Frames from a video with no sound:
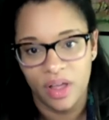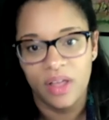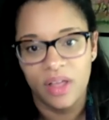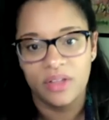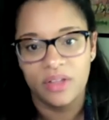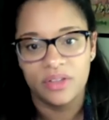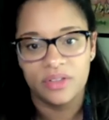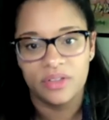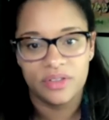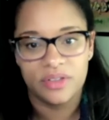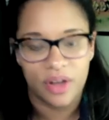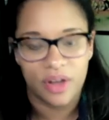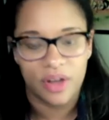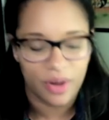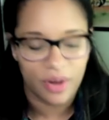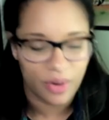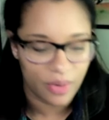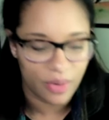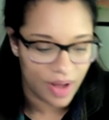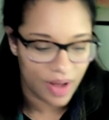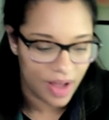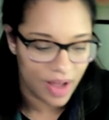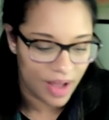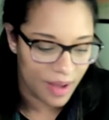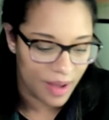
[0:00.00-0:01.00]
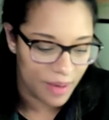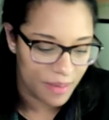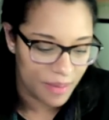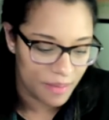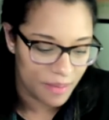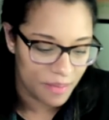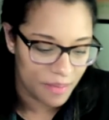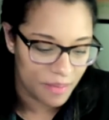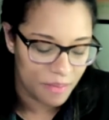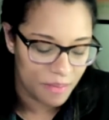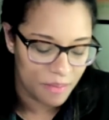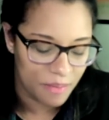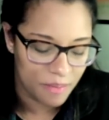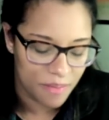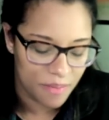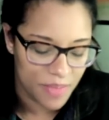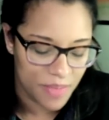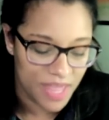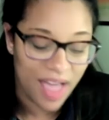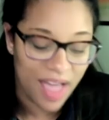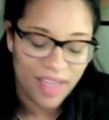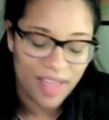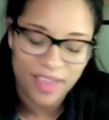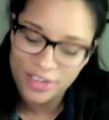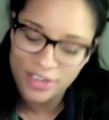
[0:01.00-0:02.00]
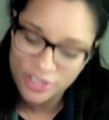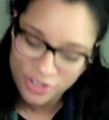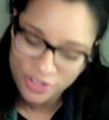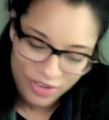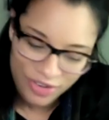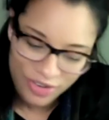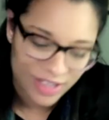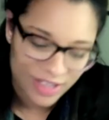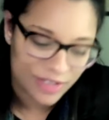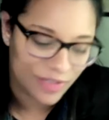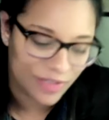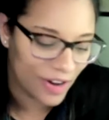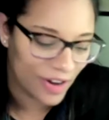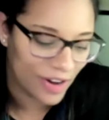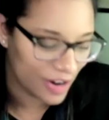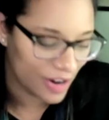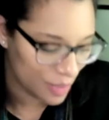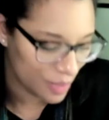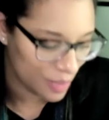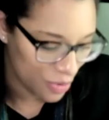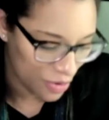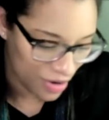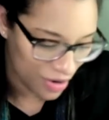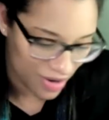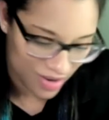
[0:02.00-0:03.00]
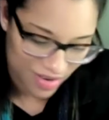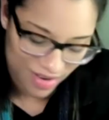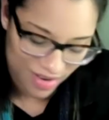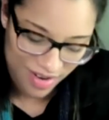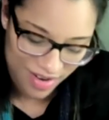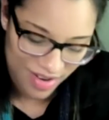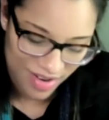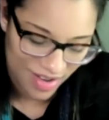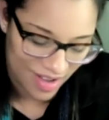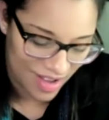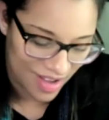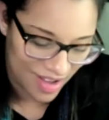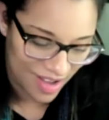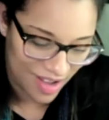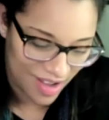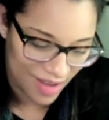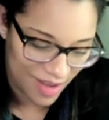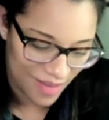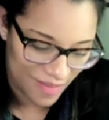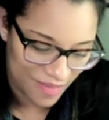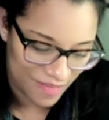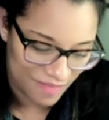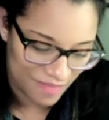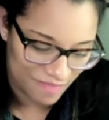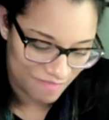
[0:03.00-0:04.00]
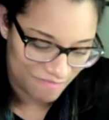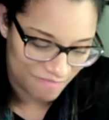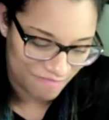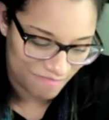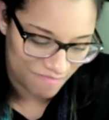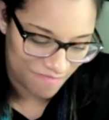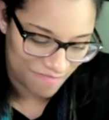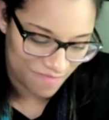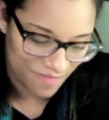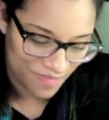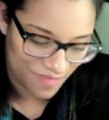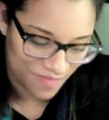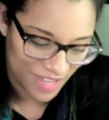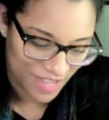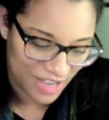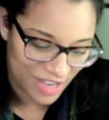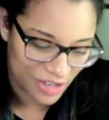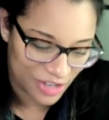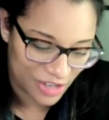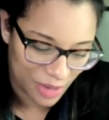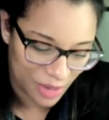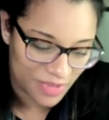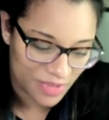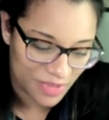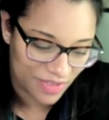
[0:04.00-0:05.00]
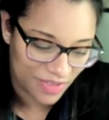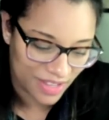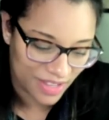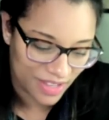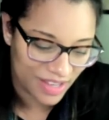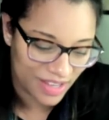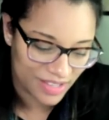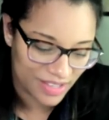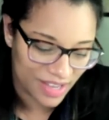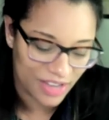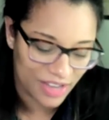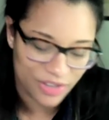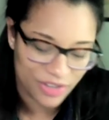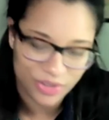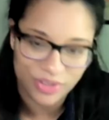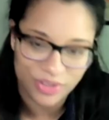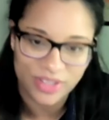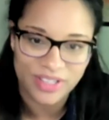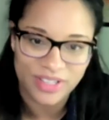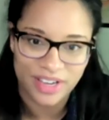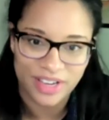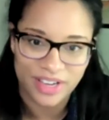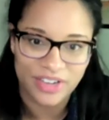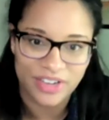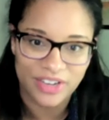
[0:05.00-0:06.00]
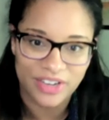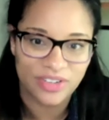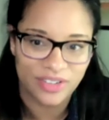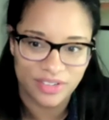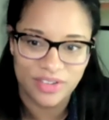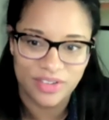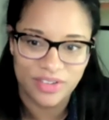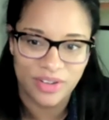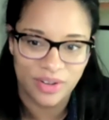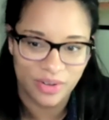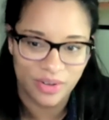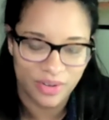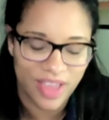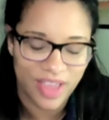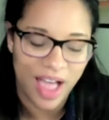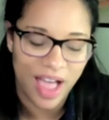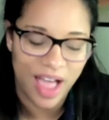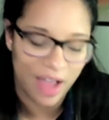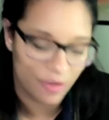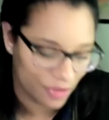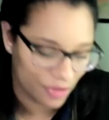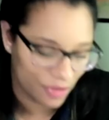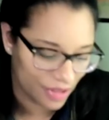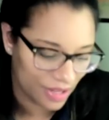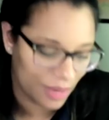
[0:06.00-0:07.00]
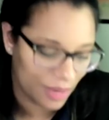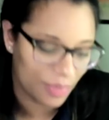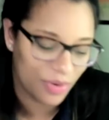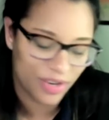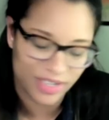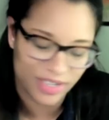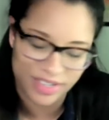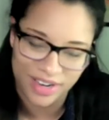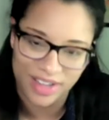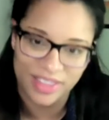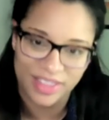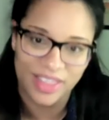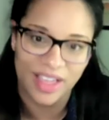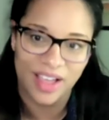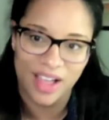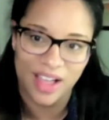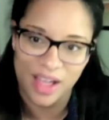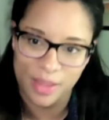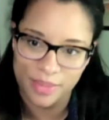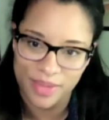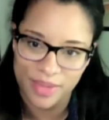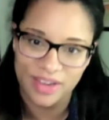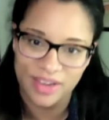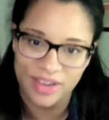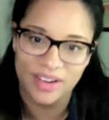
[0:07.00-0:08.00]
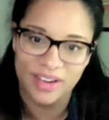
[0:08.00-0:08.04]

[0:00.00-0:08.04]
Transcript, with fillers: so um, yeah history is very important um, in terms of the contextualization so yeah i really appreciate that comment